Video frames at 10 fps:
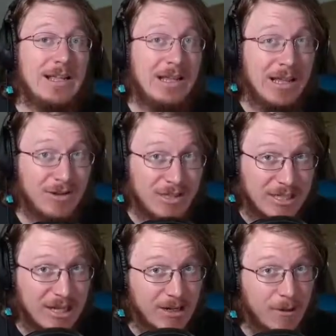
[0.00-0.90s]
Here's the
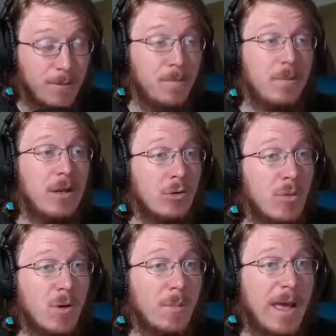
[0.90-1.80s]
kicker. A
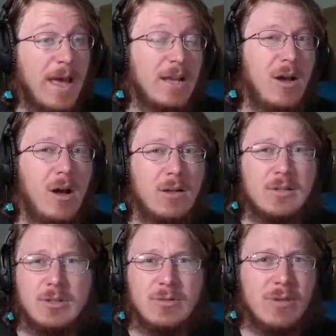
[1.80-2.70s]
normal pack
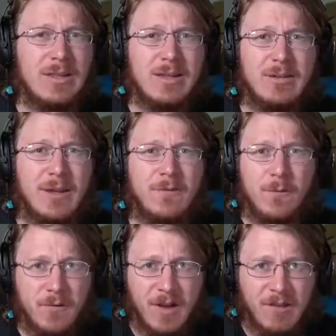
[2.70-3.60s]
cost you, I think, like $4
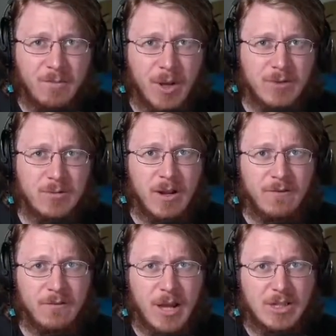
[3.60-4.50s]
or $5, right,
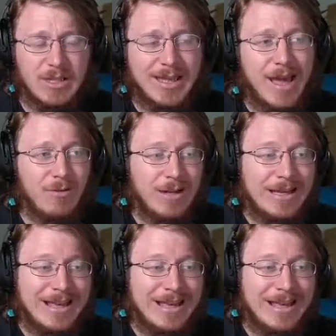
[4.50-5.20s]
for Magic the Gathering.